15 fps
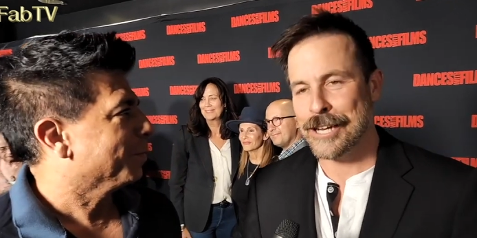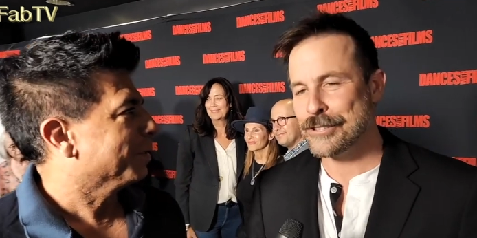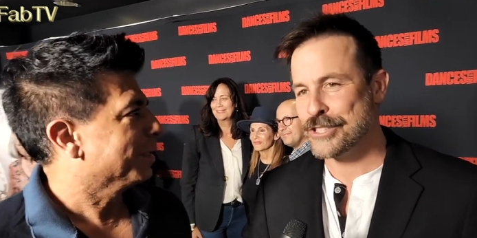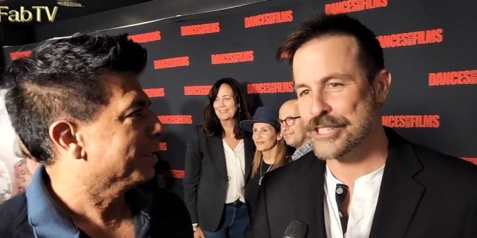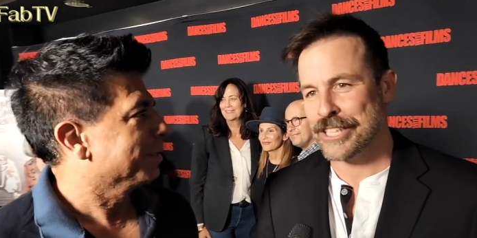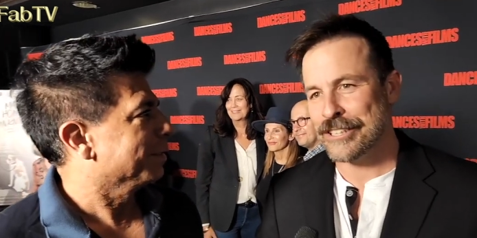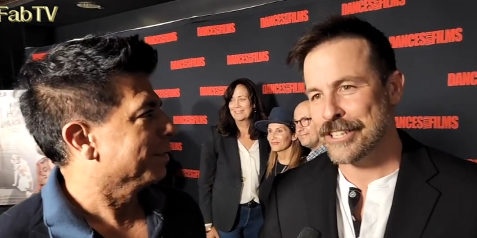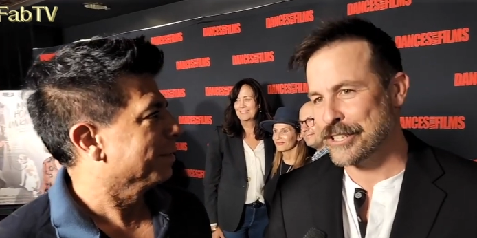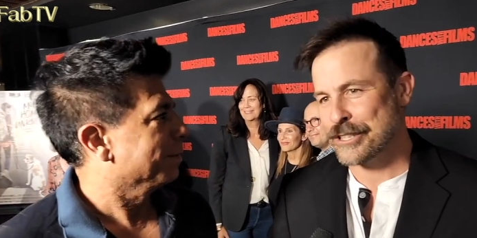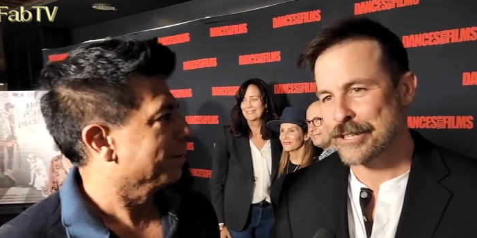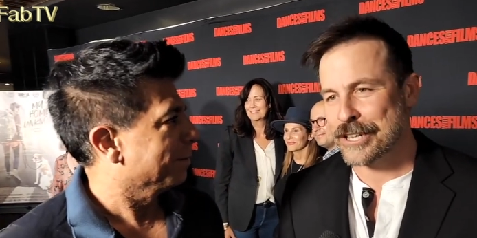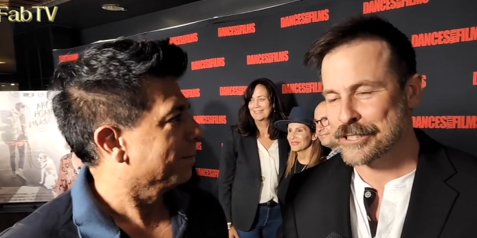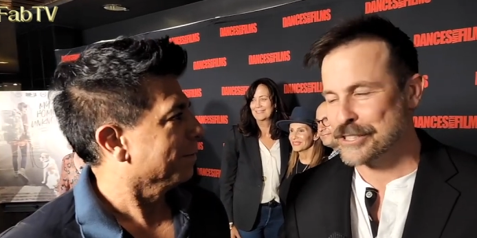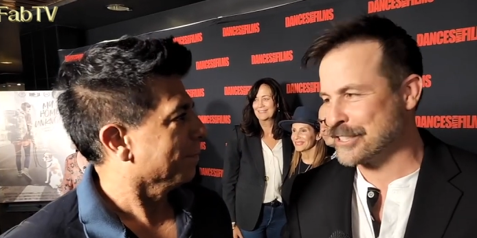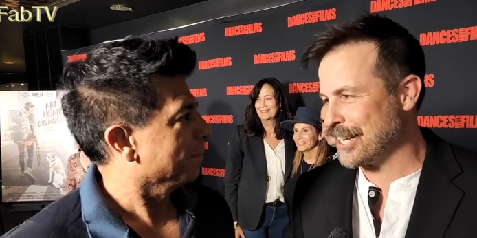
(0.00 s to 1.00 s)
Speaker 1: Chilling. You know, I
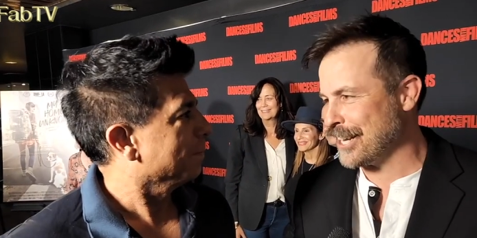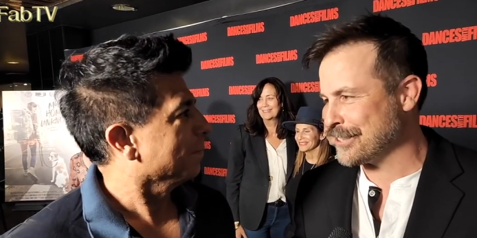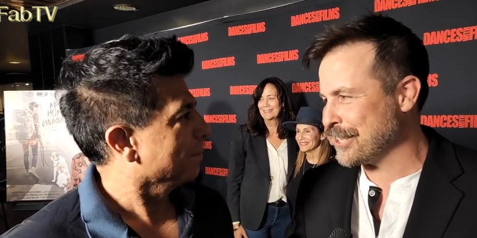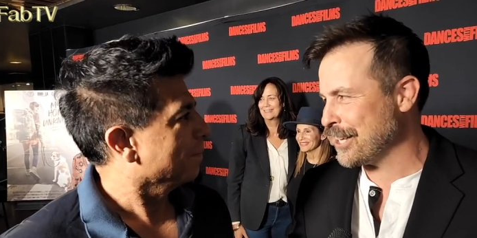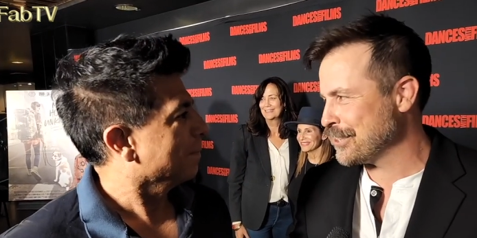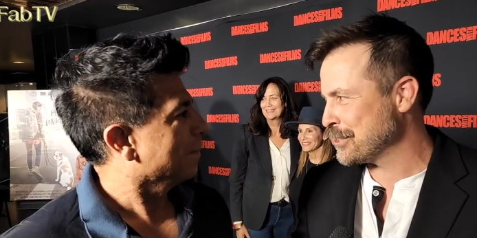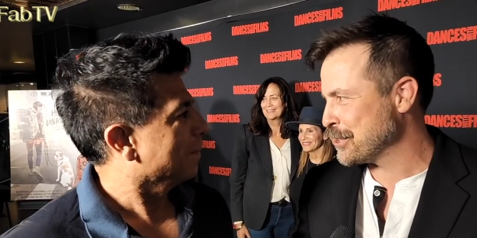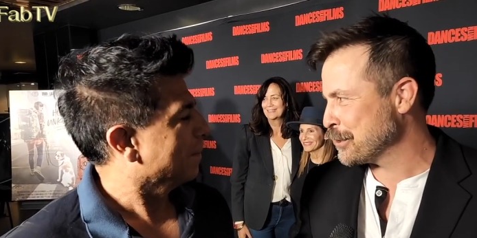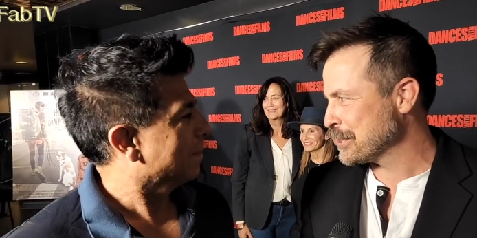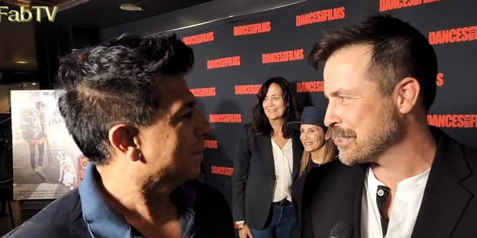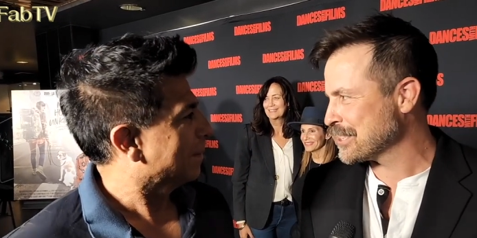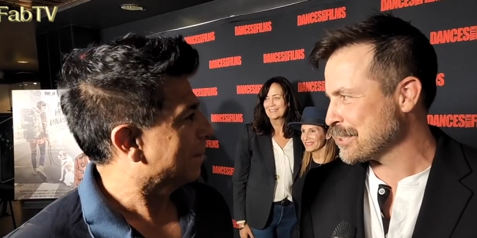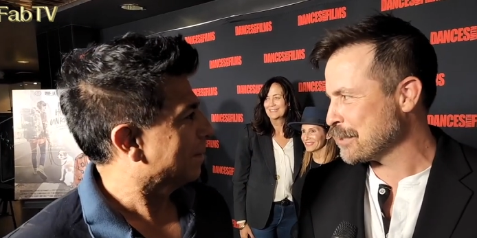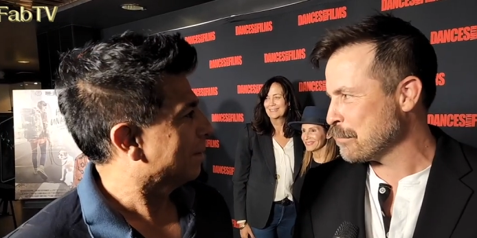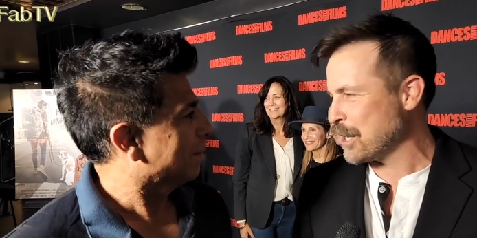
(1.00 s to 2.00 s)
just got done doing
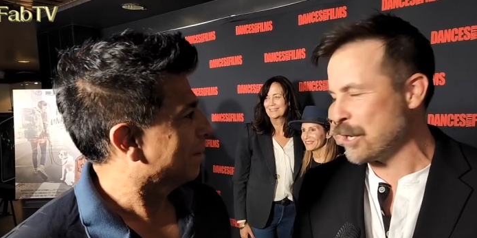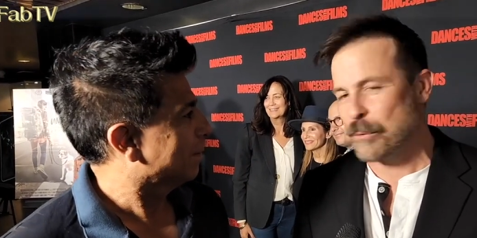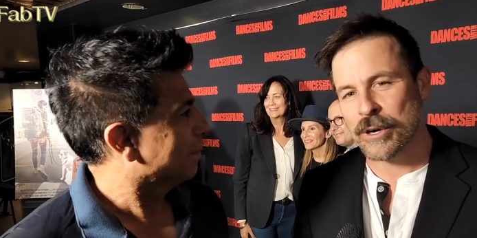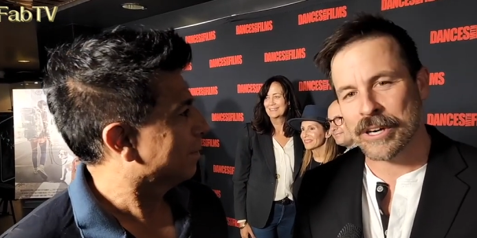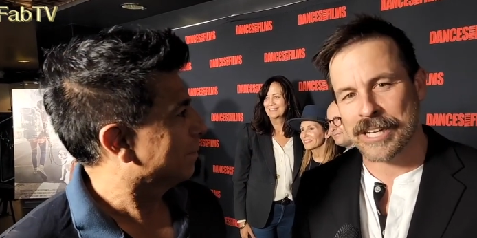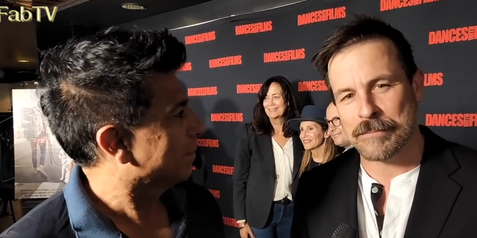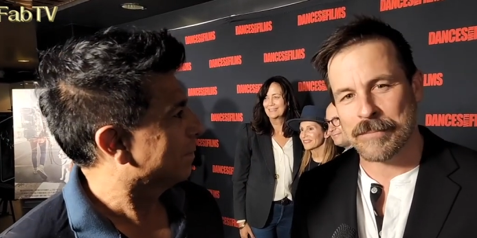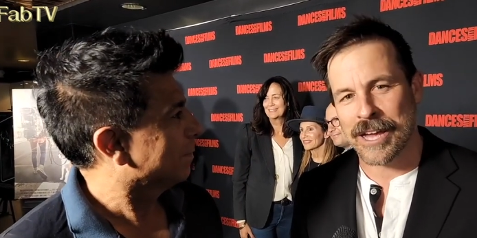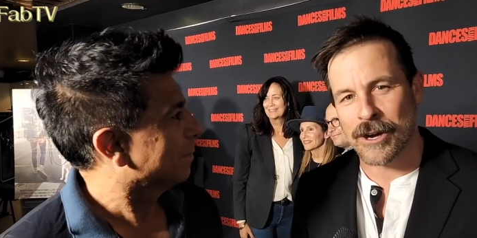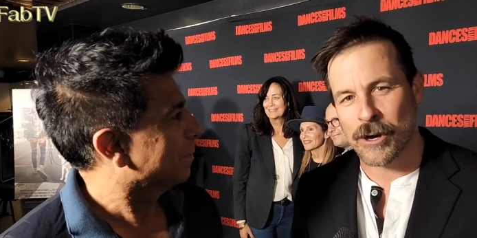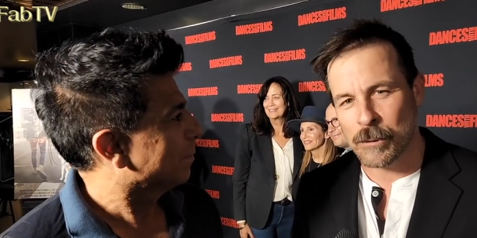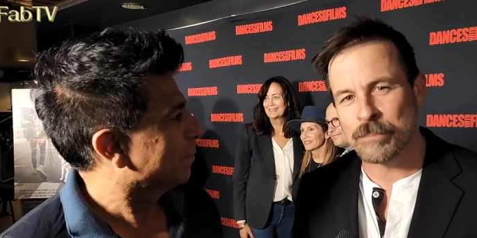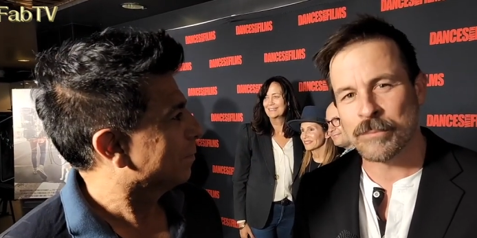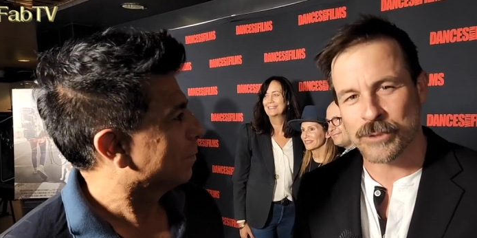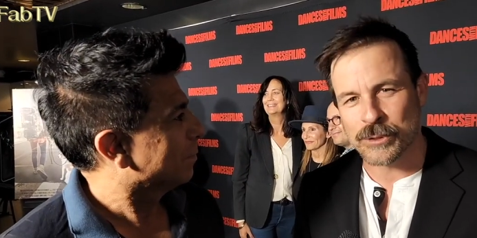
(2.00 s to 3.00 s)
some work at my
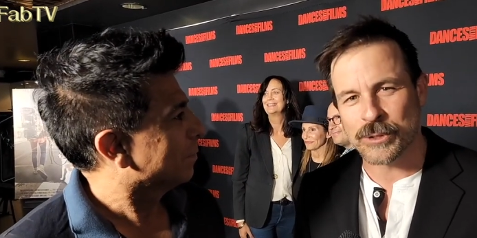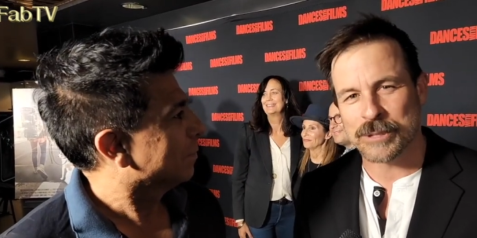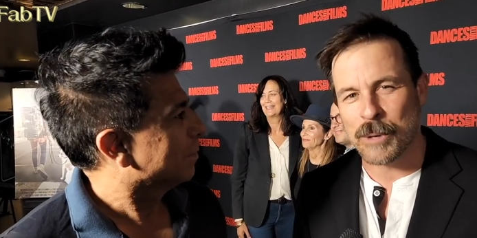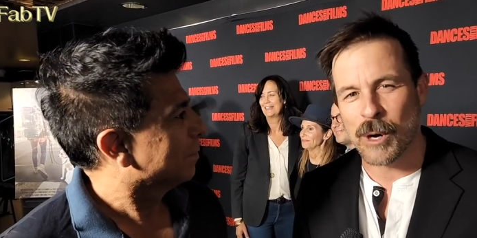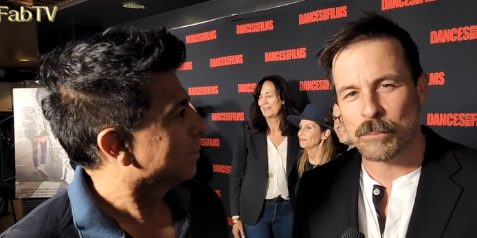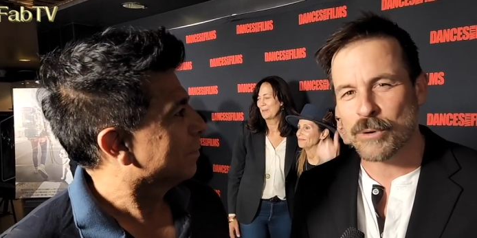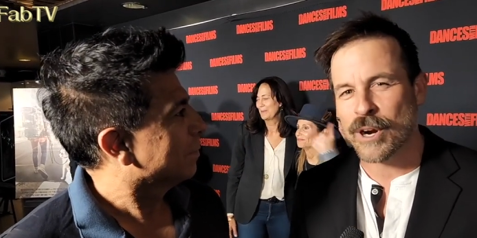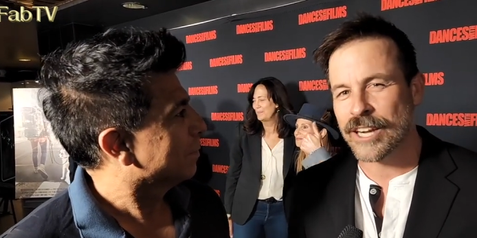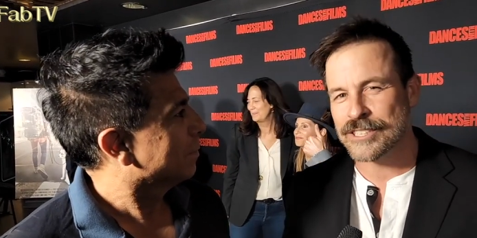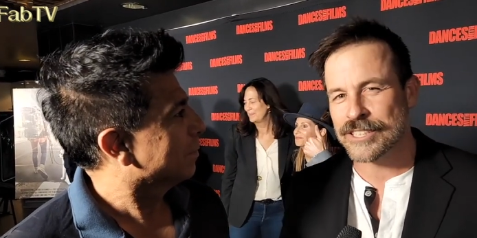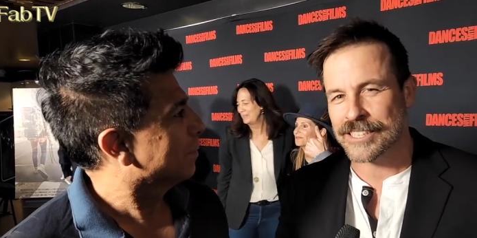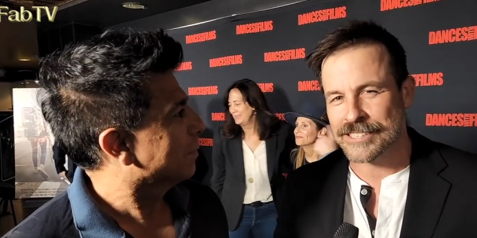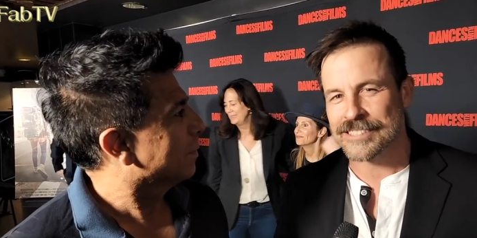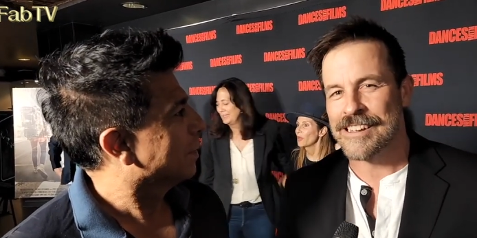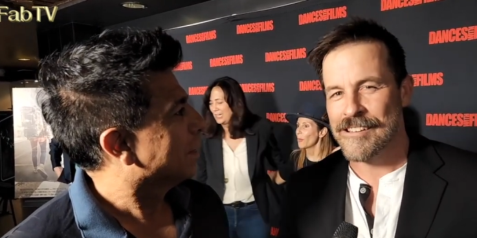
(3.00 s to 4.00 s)
home, doing some home projects.